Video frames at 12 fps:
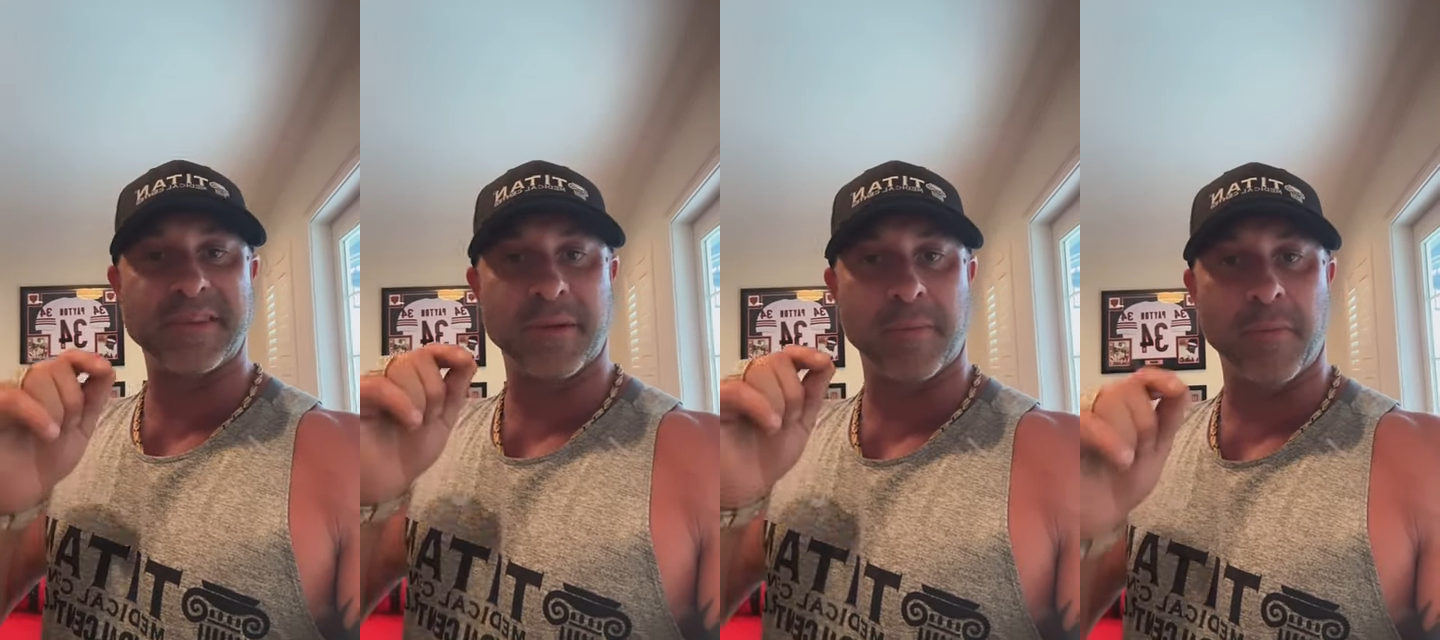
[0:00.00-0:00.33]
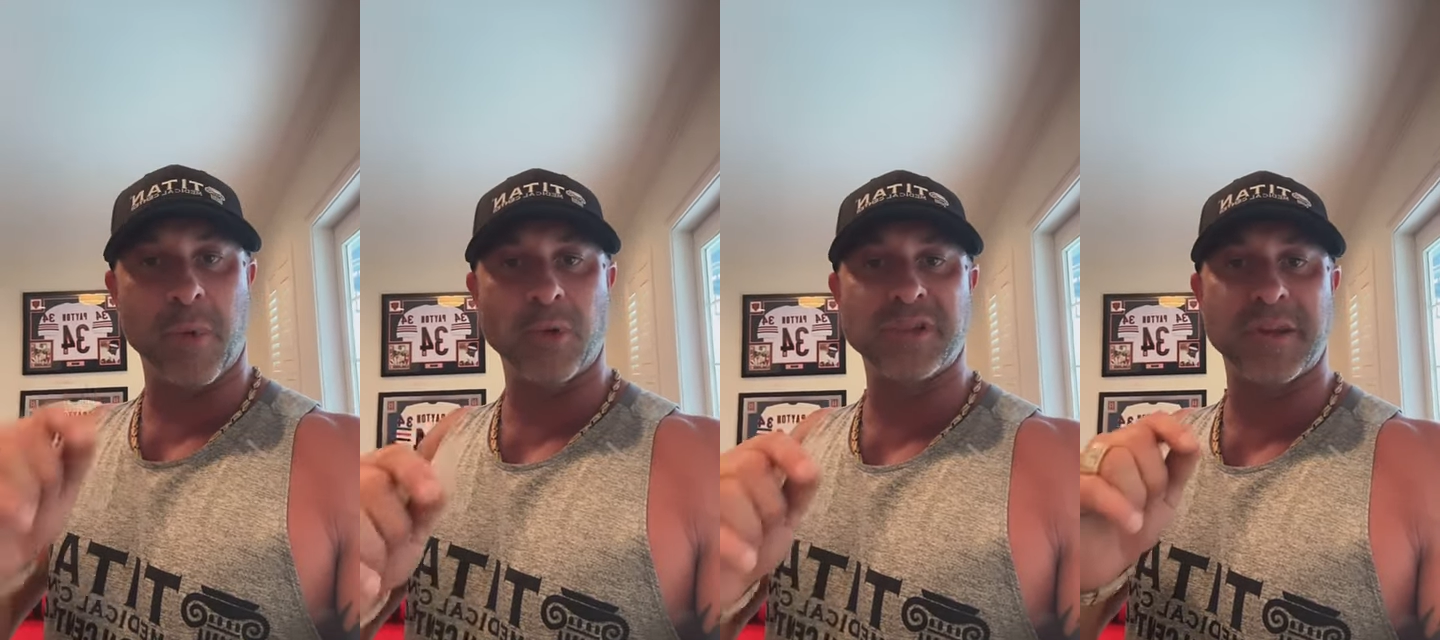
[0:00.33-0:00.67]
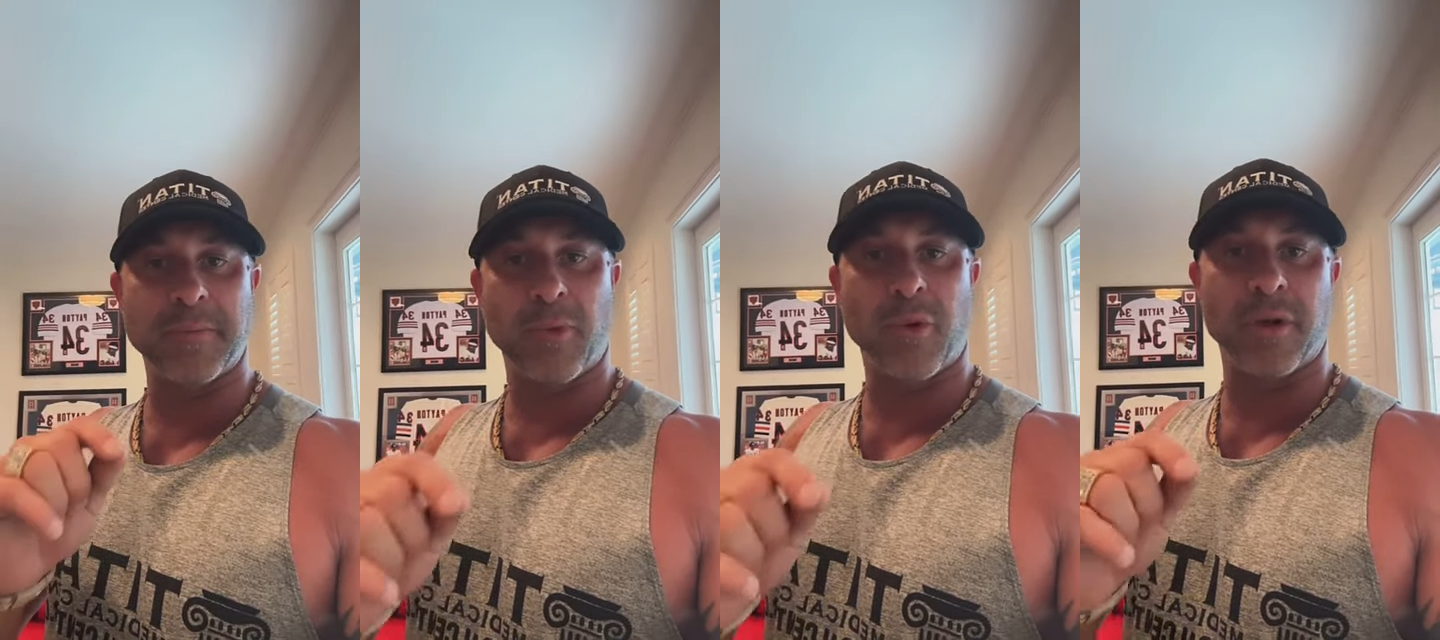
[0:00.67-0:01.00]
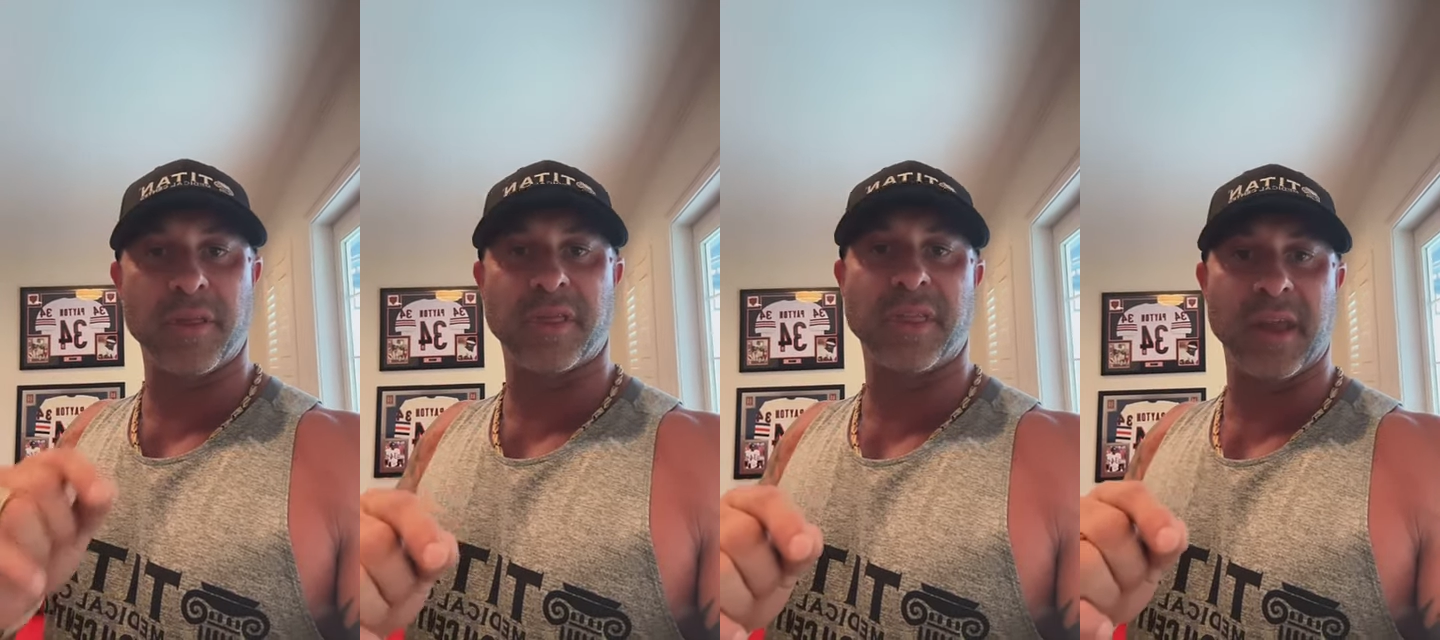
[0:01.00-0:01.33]
is the most
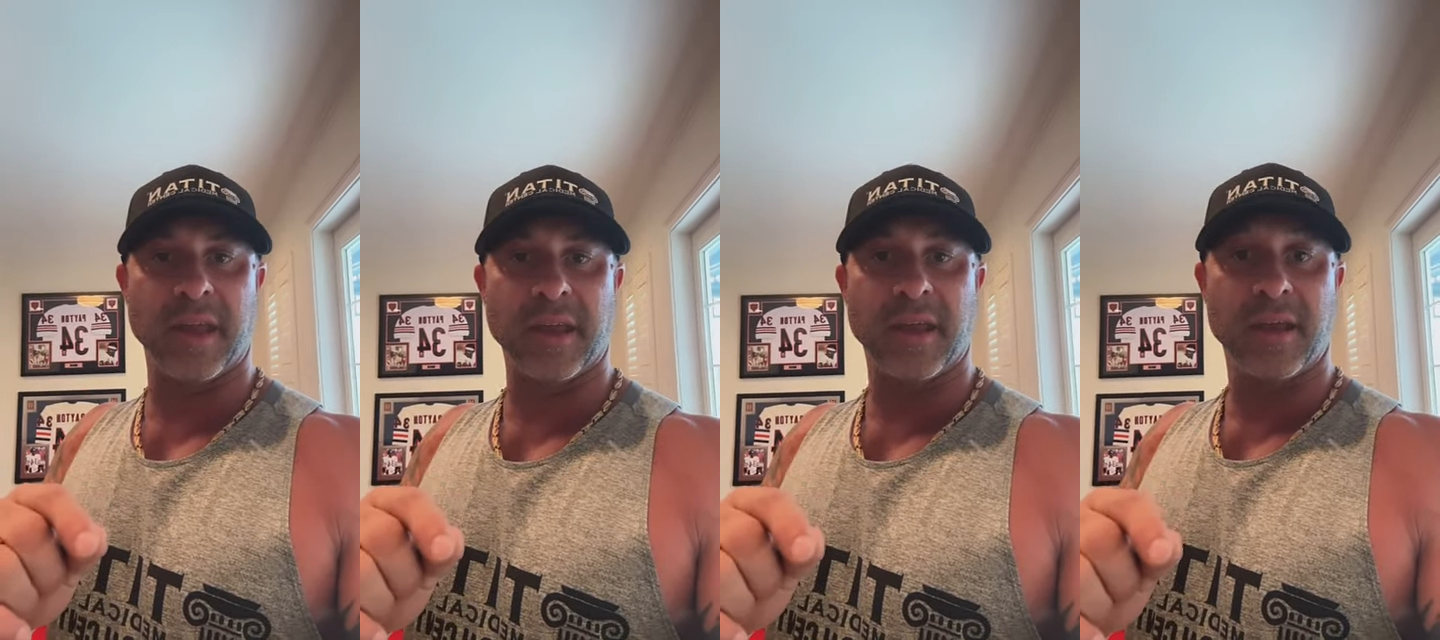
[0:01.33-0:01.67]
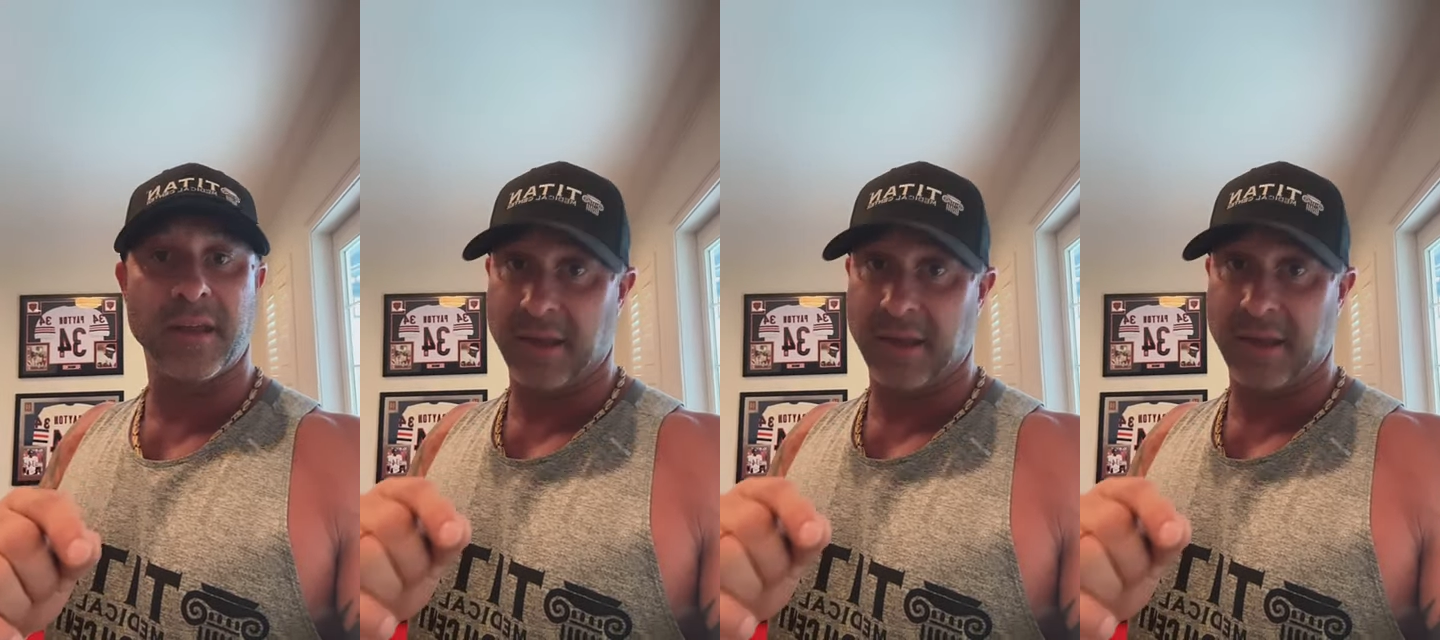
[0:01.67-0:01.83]
important thing.